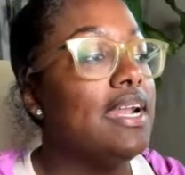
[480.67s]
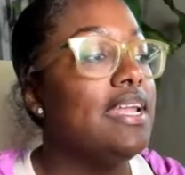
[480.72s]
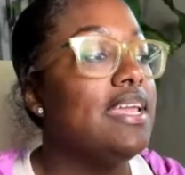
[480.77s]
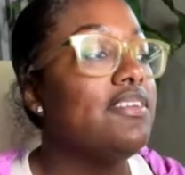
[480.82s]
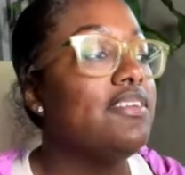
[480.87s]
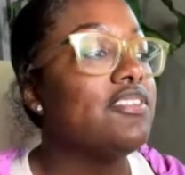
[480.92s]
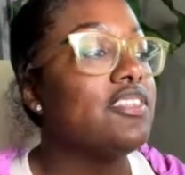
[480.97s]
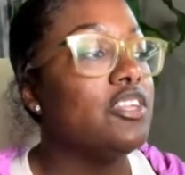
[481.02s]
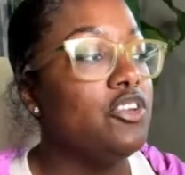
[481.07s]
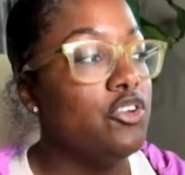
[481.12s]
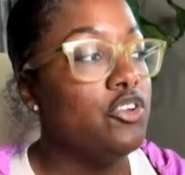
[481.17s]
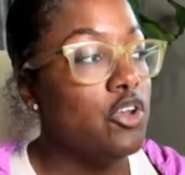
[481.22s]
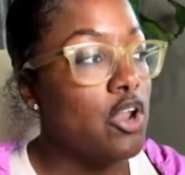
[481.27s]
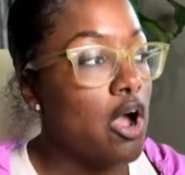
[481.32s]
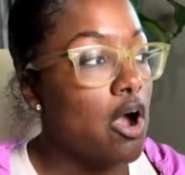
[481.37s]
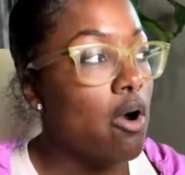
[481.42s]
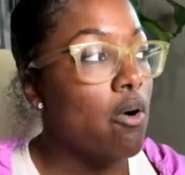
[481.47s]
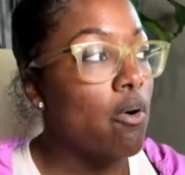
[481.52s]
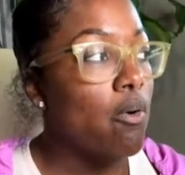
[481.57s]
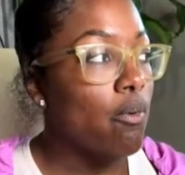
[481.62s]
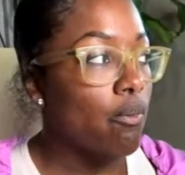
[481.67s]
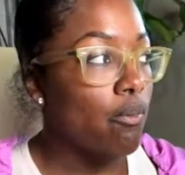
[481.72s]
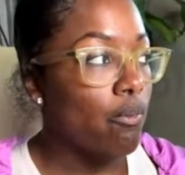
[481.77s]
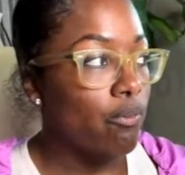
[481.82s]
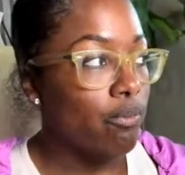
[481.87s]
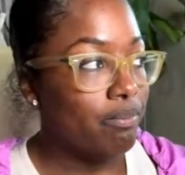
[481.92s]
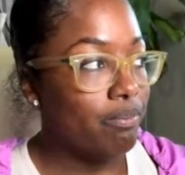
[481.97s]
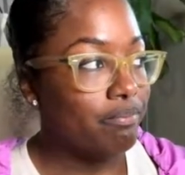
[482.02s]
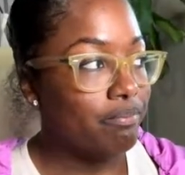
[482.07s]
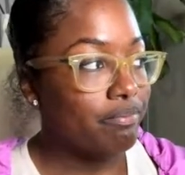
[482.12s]
least know
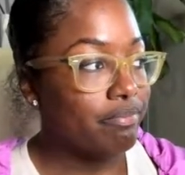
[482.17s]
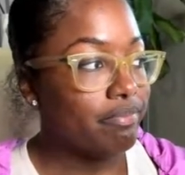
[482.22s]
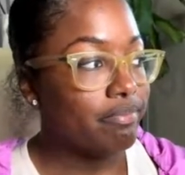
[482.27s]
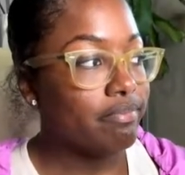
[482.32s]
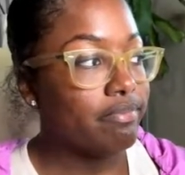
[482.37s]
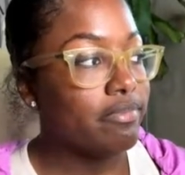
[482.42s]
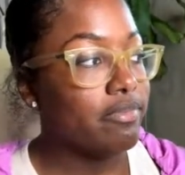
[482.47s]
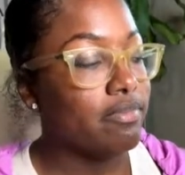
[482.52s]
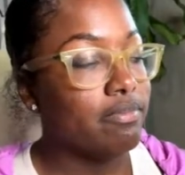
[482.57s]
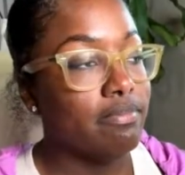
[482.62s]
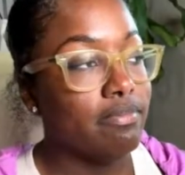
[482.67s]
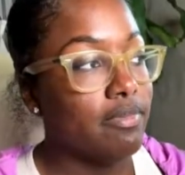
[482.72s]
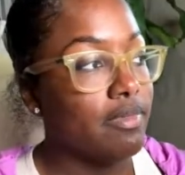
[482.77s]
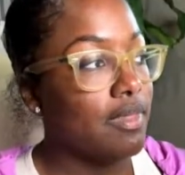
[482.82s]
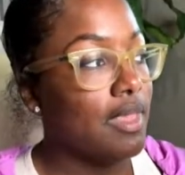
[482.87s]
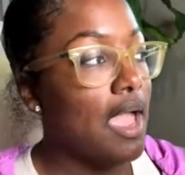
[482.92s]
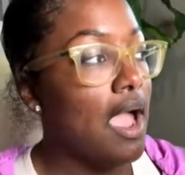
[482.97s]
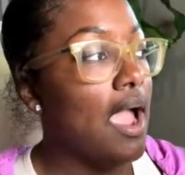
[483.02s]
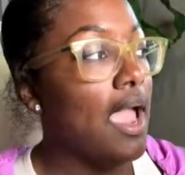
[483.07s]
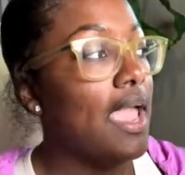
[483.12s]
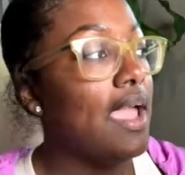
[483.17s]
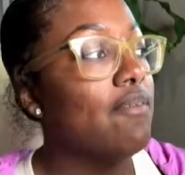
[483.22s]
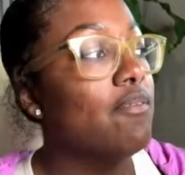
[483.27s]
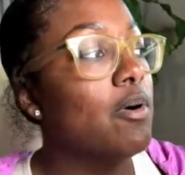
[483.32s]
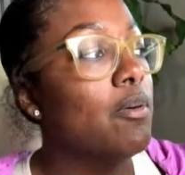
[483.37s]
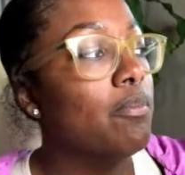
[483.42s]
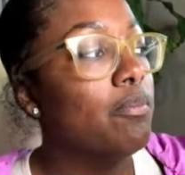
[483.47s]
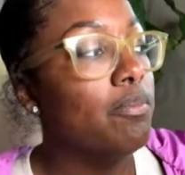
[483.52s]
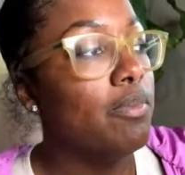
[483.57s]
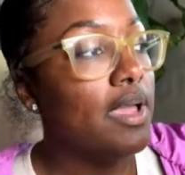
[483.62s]
I have a
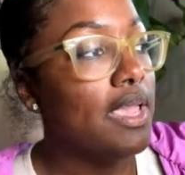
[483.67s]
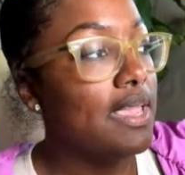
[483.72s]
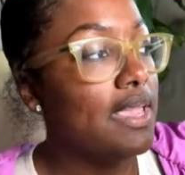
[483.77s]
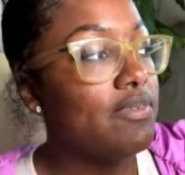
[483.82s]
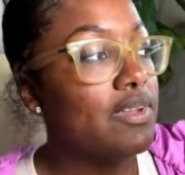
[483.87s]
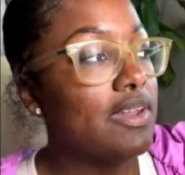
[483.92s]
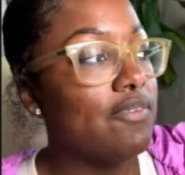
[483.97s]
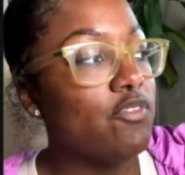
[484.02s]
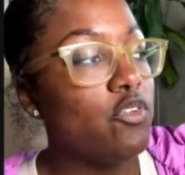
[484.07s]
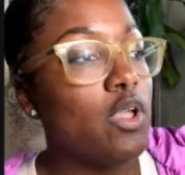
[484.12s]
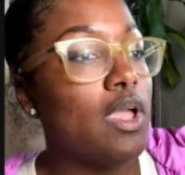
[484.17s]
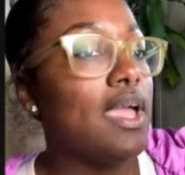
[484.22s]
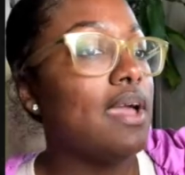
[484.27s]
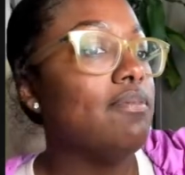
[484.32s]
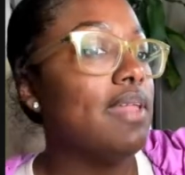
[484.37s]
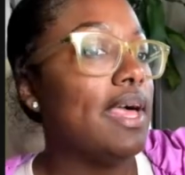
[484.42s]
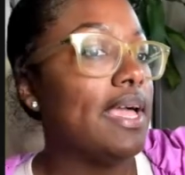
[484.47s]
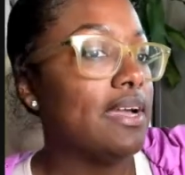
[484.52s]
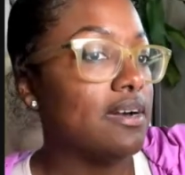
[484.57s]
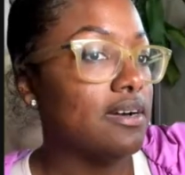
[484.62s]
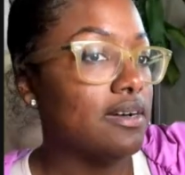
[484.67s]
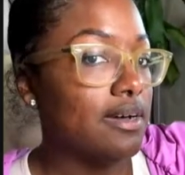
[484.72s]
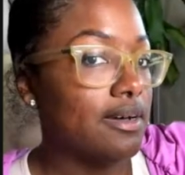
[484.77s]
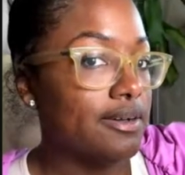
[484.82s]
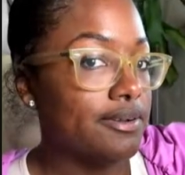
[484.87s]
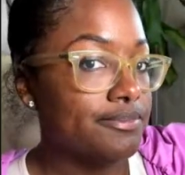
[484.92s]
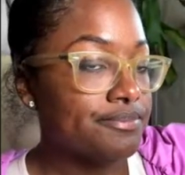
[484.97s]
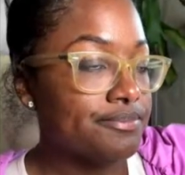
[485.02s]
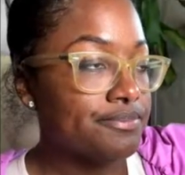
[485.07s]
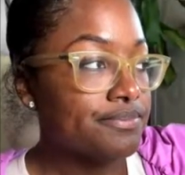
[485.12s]
even if you have like a
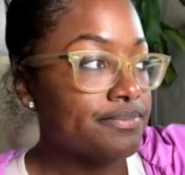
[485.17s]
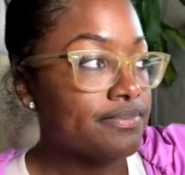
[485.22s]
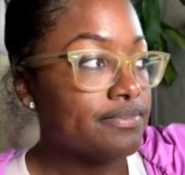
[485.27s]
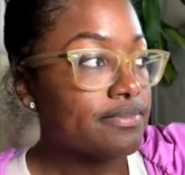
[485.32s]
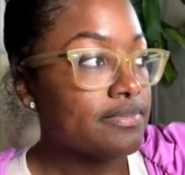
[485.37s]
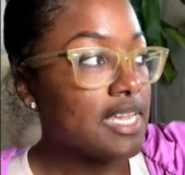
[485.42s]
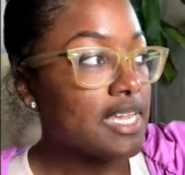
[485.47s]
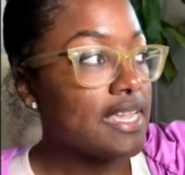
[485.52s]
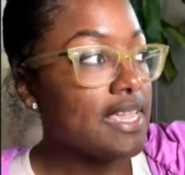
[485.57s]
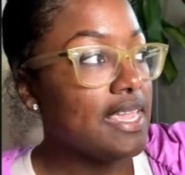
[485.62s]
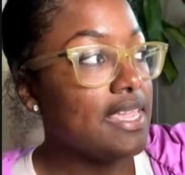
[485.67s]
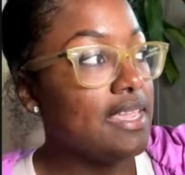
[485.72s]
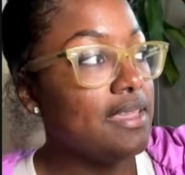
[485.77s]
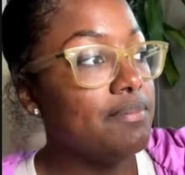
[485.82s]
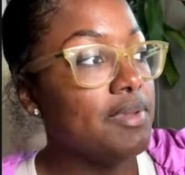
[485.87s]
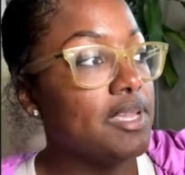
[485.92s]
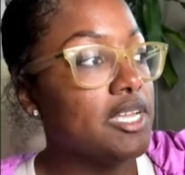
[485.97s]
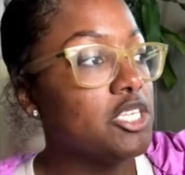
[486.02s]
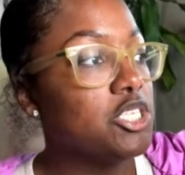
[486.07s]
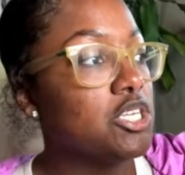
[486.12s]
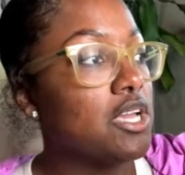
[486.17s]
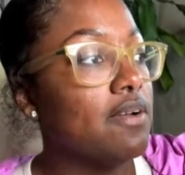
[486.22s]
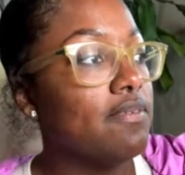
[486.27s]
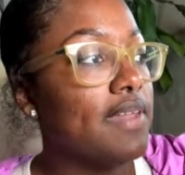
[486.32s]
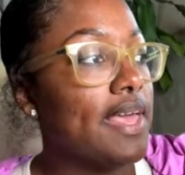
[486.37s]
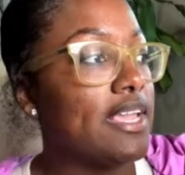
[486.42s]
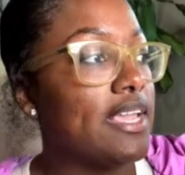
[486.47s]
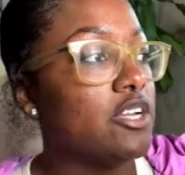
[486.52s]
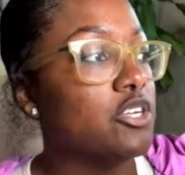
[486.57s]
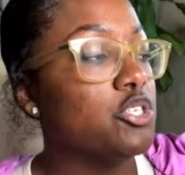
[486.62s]
image of like your
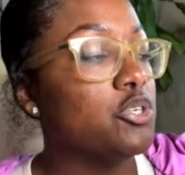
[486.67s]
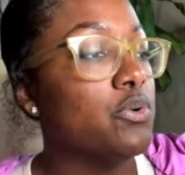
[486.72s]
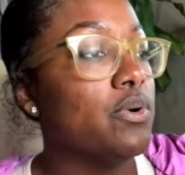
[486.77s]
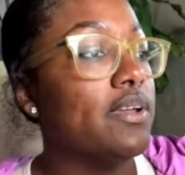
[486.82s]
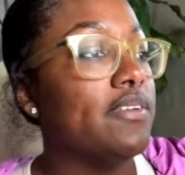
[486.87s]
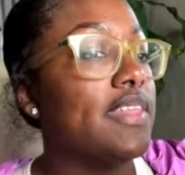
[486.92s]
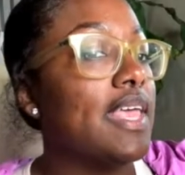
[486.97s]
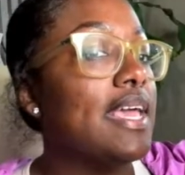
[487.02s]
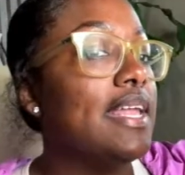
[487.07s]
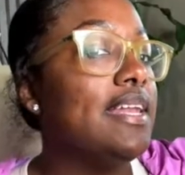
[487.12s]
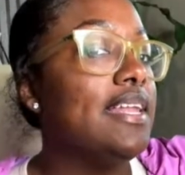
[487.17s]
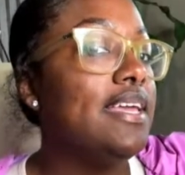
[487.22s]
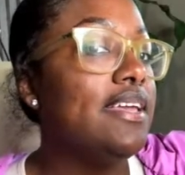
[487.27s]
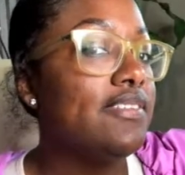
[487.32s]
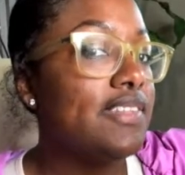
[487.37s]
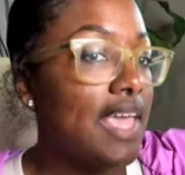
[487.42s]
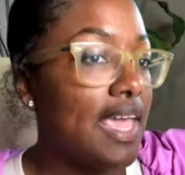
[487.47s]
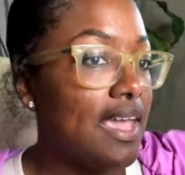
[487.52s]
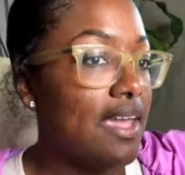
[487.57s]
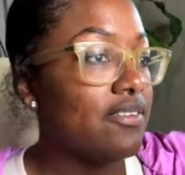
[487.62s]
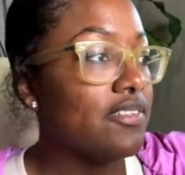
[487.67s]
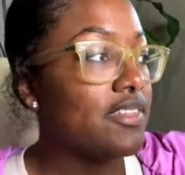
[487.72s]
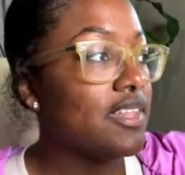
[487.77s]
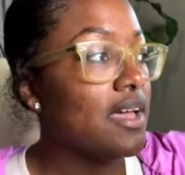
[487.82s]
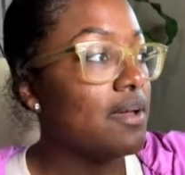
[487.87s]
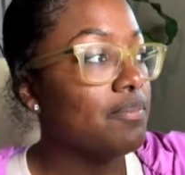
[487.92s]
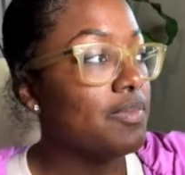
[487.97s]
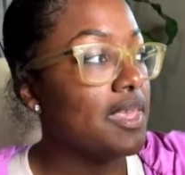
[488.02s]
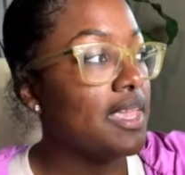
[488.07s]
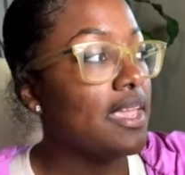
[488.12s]
joint, at least have
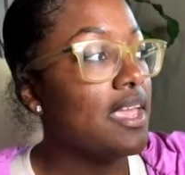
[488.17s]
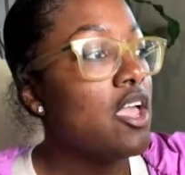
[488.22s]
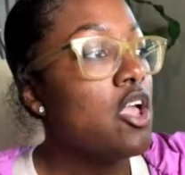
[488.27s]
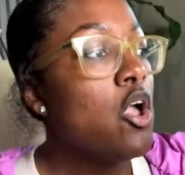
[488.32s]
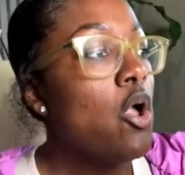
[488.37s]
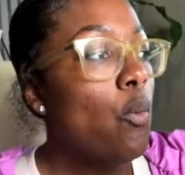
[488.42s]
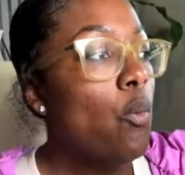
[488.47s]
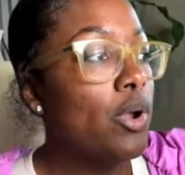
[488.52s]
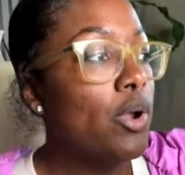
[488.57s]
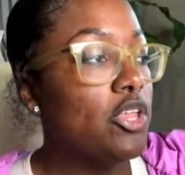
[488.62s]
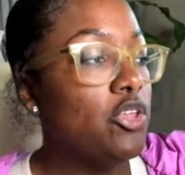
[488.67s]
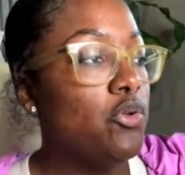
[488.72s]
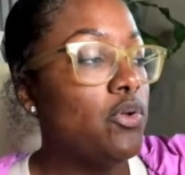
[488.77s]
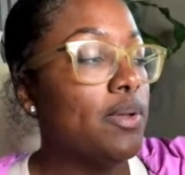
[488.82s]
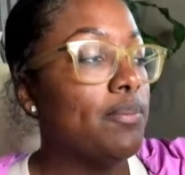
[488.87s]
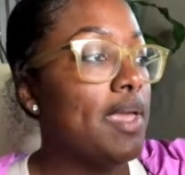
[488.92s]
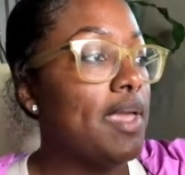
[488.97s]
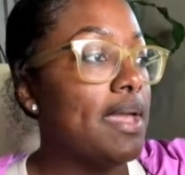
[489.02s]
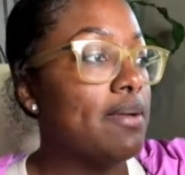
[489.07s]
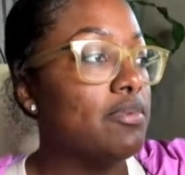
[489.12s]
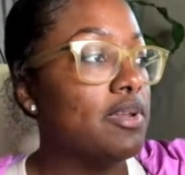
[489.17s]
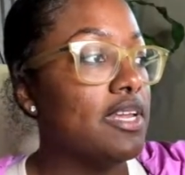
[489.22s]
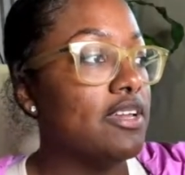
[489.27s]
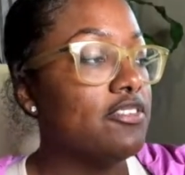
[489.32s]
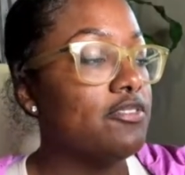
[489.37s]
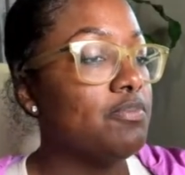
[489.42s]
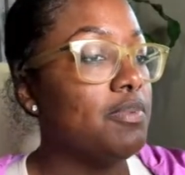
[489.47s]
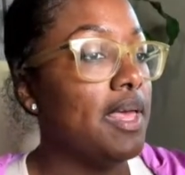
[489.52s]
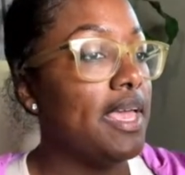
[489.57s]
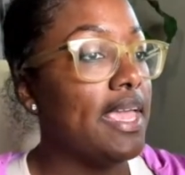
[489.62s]
something where you can be able to
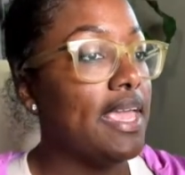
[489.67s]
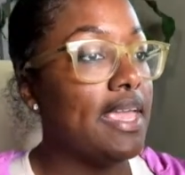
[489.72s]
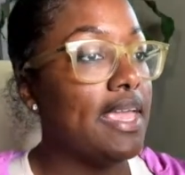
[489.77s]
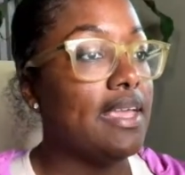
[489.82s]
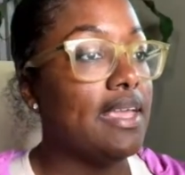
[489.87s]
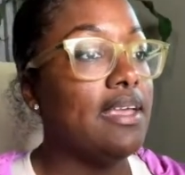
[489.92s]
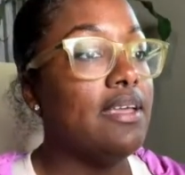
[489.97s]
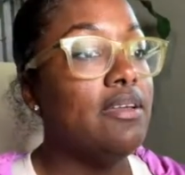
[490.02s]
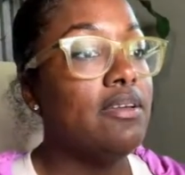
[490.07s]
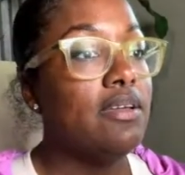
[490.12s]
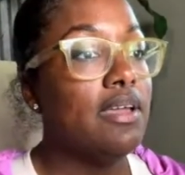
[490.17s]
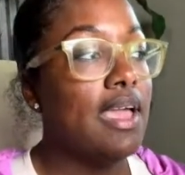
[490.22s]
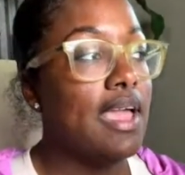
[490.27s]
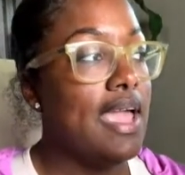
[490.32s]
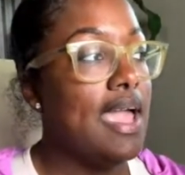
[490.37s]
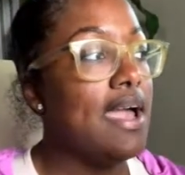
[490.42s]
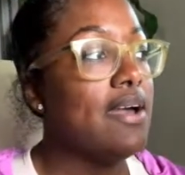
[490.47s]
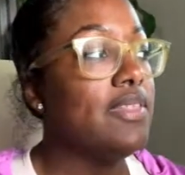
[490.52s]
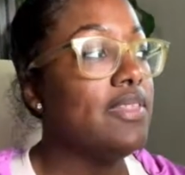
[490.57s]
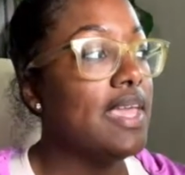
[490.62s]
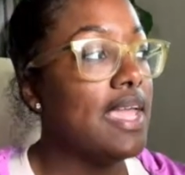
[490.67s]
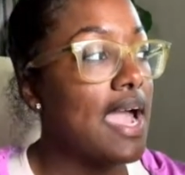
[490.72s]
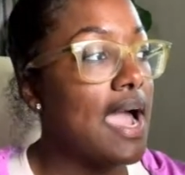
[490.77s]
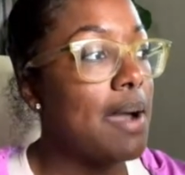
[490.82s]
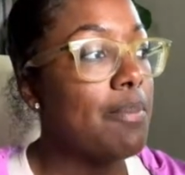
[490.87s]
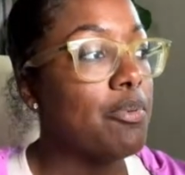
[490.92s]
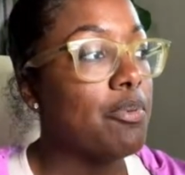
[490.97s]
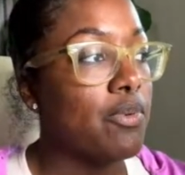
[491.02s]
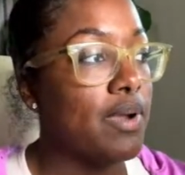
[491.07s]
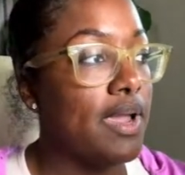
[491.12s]
explain how they
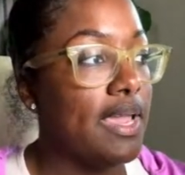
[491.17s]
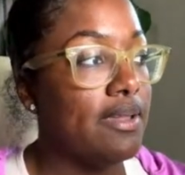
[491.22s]
operate.